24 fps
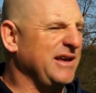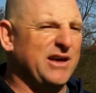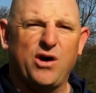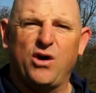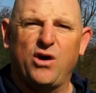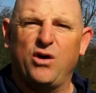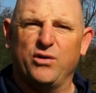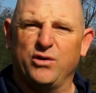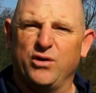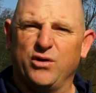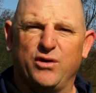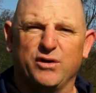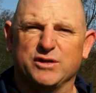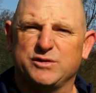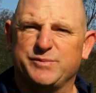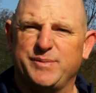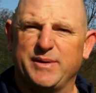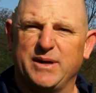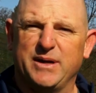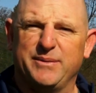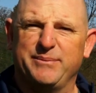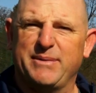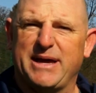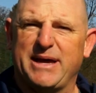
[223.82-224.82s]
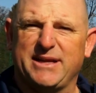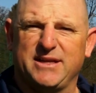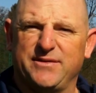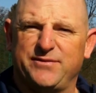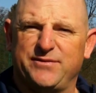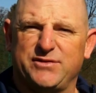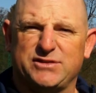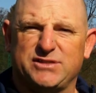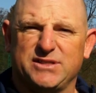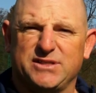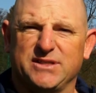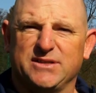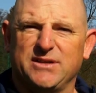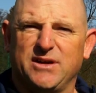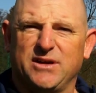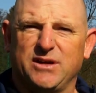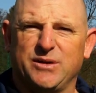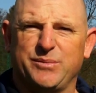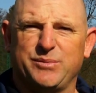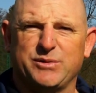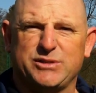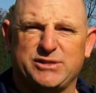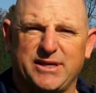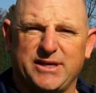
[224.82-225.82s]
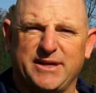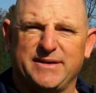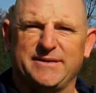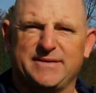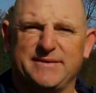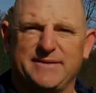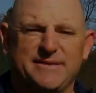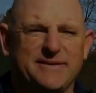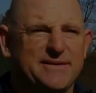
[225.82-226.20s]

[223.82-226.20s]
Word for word: all in all, it's been a magnificent 100%.